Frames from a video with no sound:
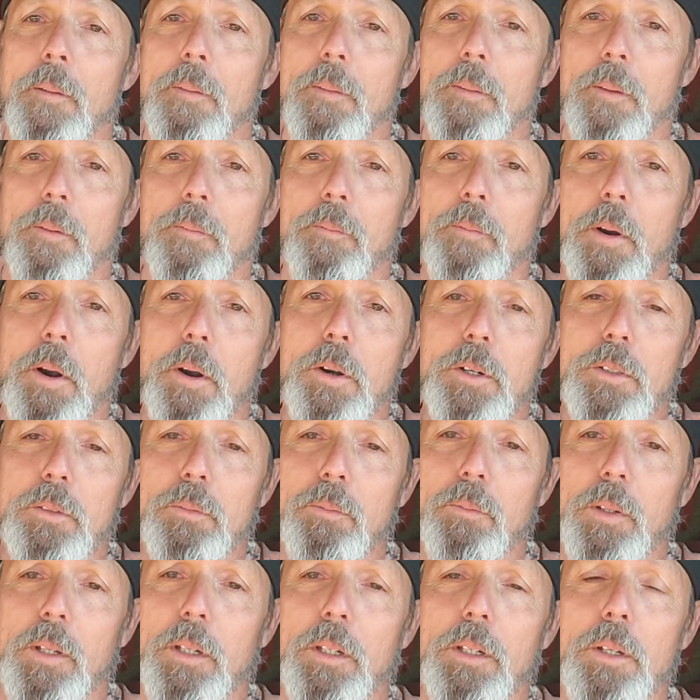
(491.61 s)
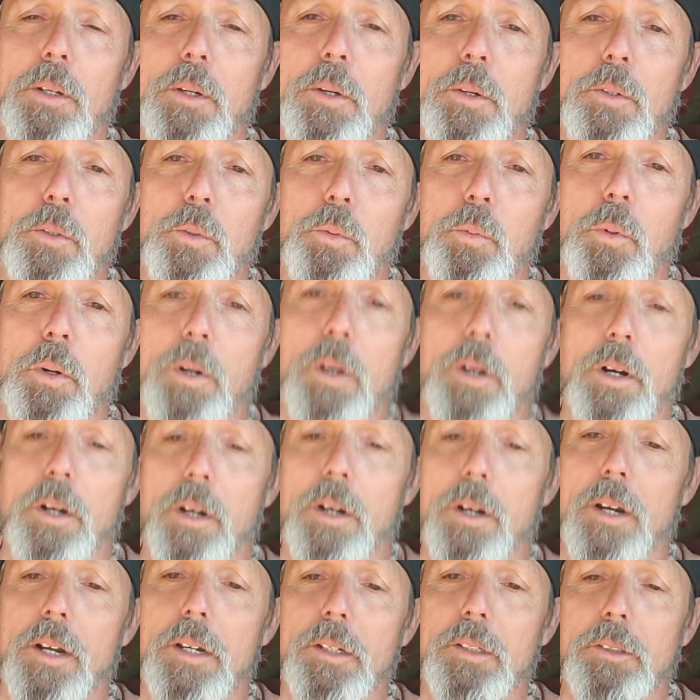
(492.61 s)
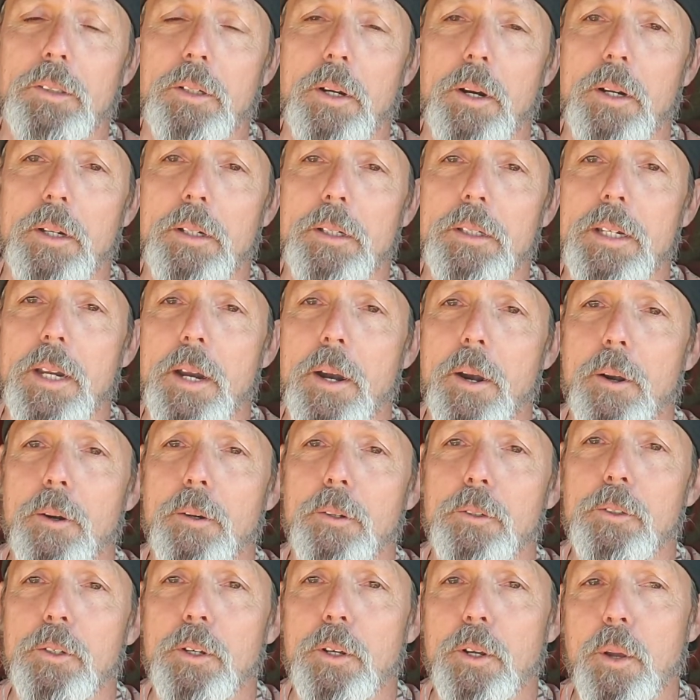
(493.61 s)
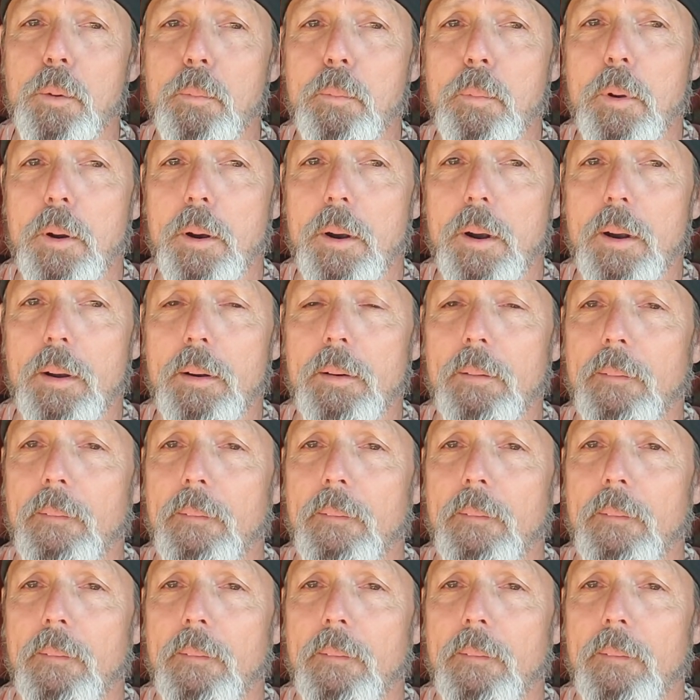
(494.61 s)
videos where I started tearing the truck apart.